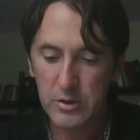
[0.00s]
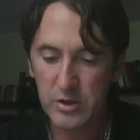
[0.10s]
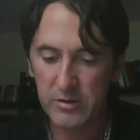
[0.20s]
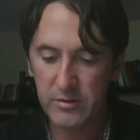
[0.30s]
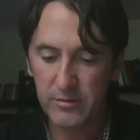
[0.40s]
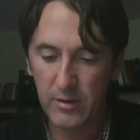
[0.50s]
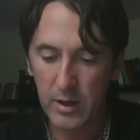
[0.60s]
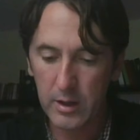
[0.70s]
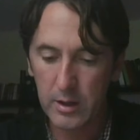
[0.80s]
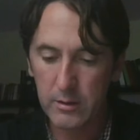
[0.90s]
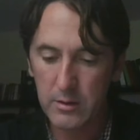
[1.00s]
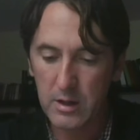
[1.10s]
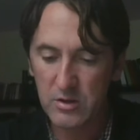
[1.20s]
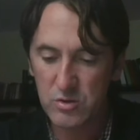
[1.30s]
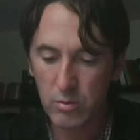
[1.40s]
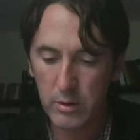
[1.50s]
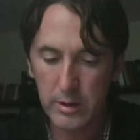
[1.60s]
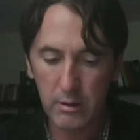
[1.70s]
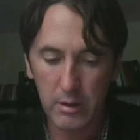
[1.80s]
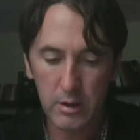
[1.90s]
justify the
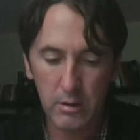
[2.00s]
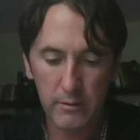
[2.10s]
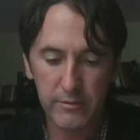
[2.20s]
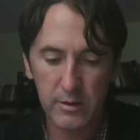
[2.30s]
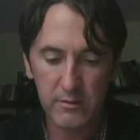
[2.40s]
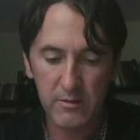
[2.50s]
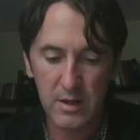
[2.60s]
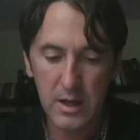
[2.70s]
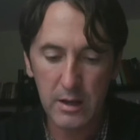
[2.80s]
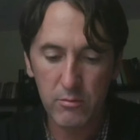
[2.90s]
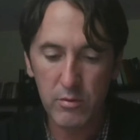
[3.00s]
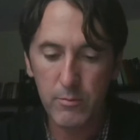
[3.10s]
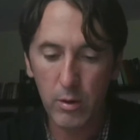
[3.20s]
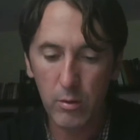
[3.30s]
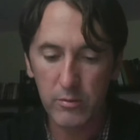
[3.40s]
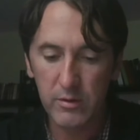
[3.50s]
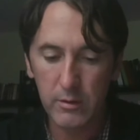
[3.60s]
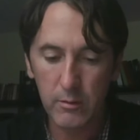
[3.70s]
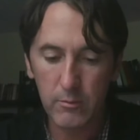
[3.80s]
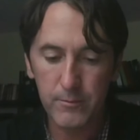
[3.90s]
extraordinary confidence he had reposed
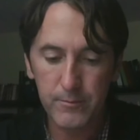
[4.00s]
in them.